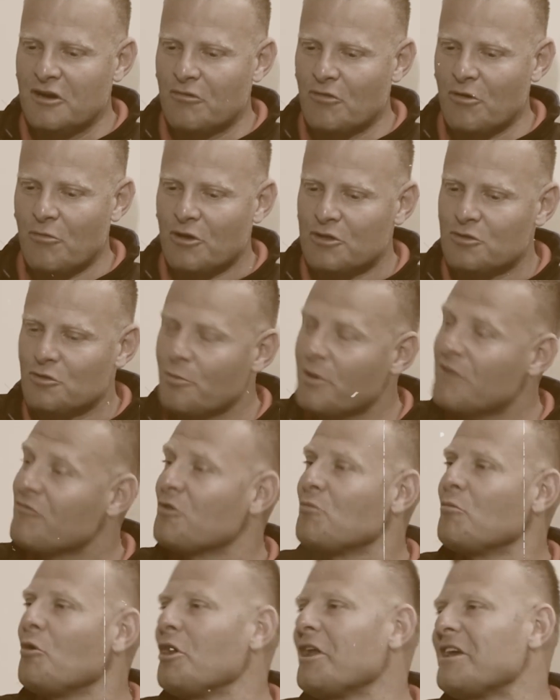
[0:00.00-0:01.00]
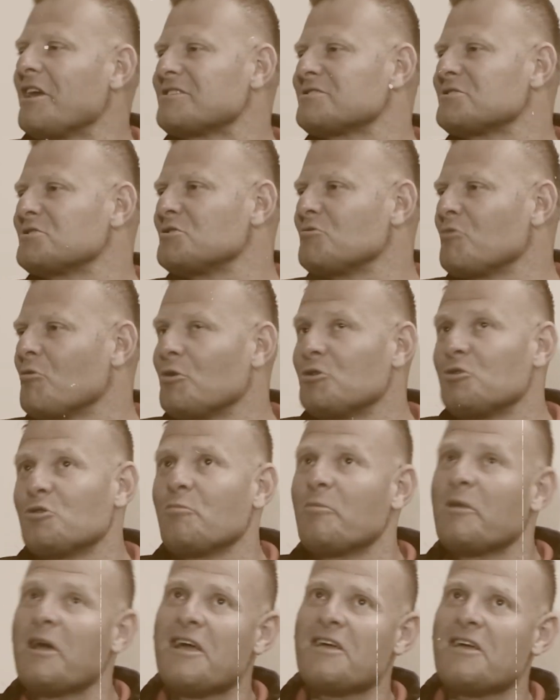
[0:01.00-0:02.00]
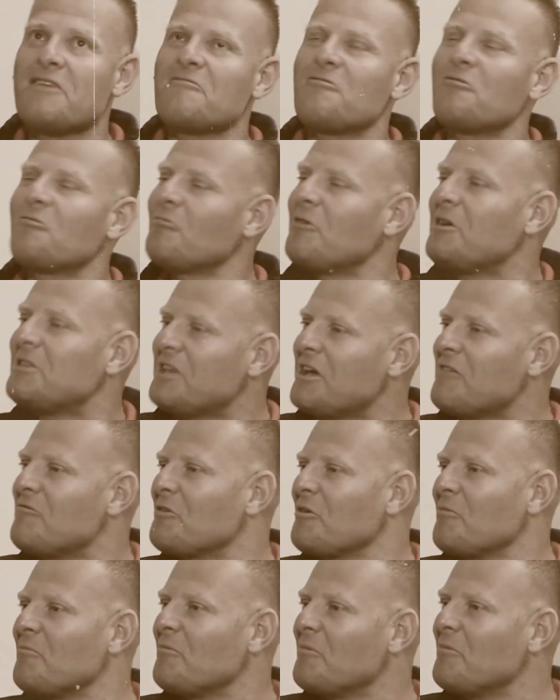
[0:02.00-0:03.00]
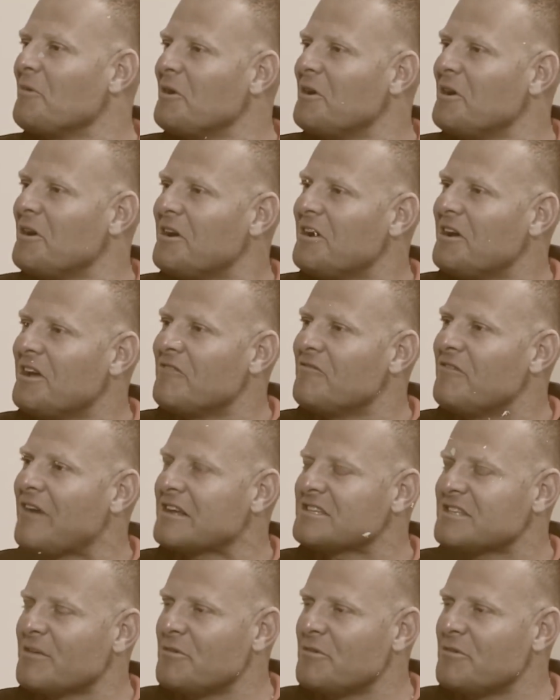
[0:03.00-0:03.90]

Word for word: We want to be footballers. We want to play one day from first